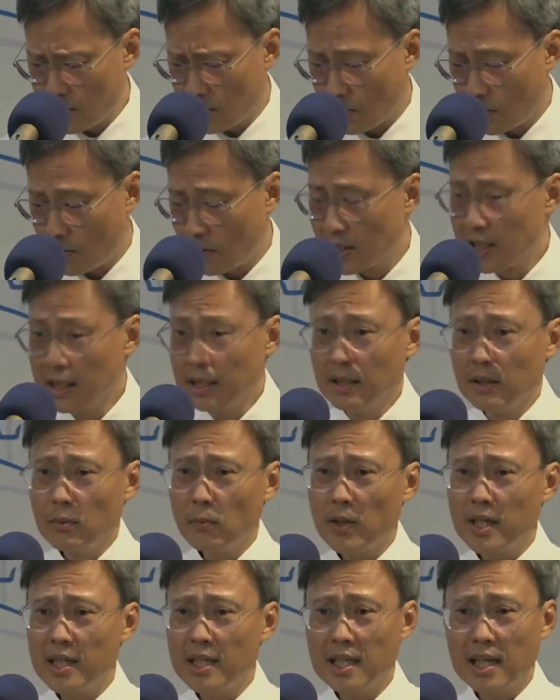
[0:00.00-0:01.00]
or
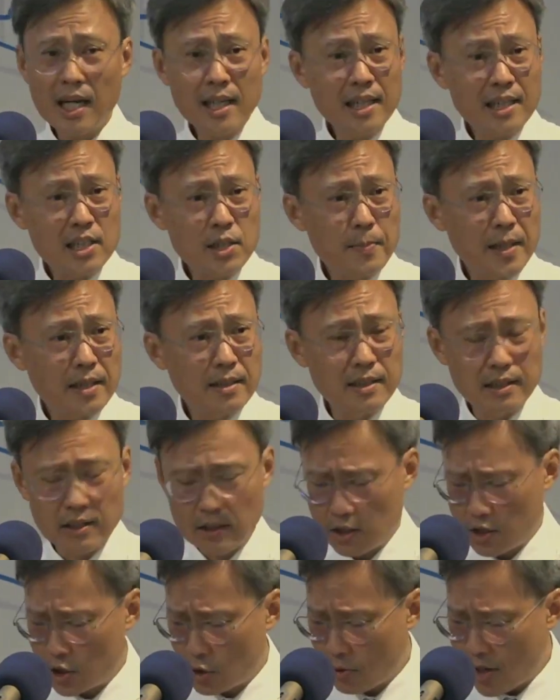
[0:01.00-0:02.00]
what an unexpected
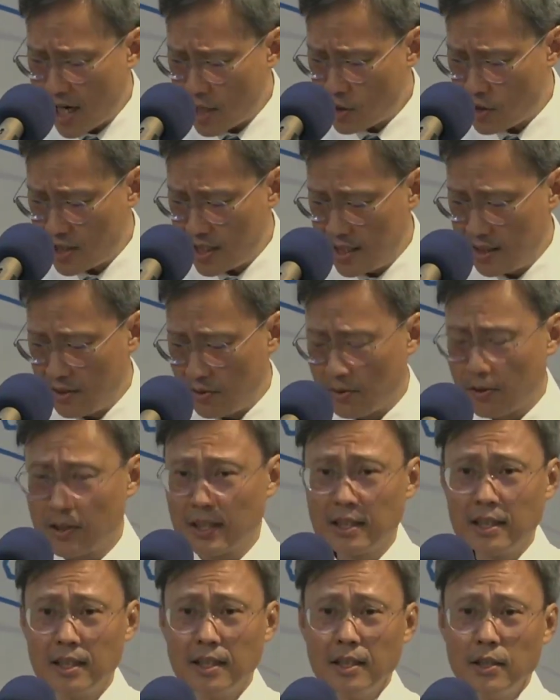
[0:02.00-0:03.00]
tragedy, or
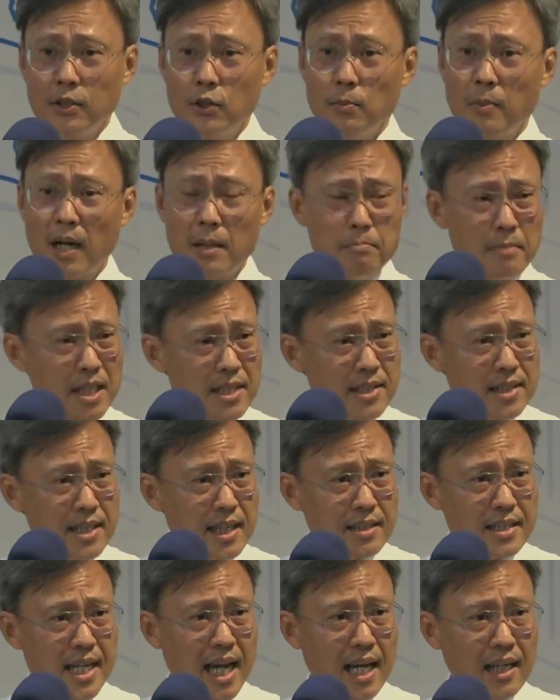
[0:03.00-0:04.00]
you might miss their
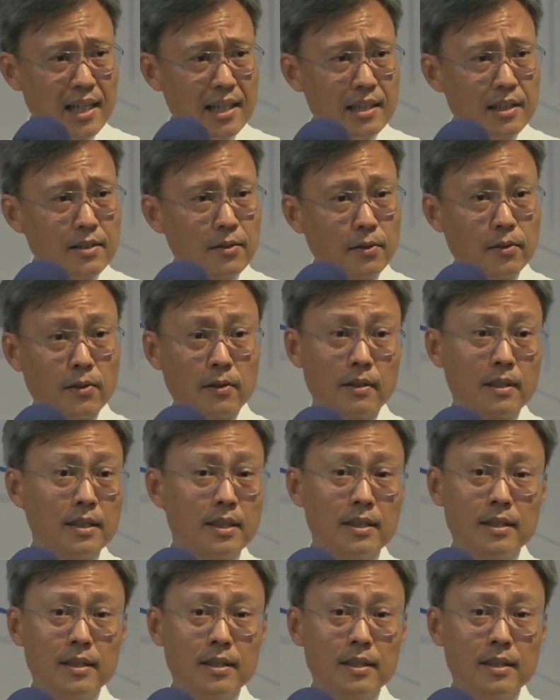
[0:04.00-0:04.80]
talent, or